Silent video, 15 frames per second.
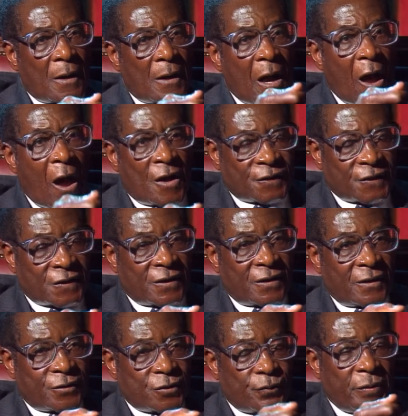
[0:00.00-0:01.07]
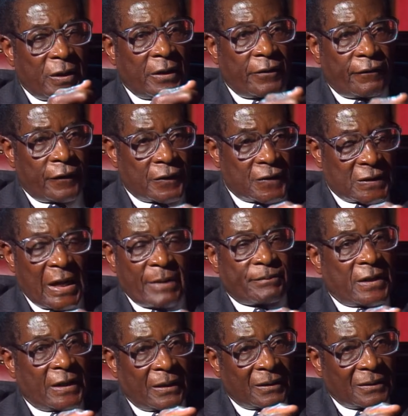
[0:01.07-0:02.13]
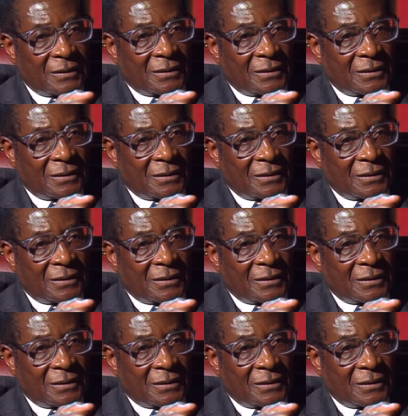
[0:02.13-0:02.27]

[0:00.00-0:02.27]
ask to be given something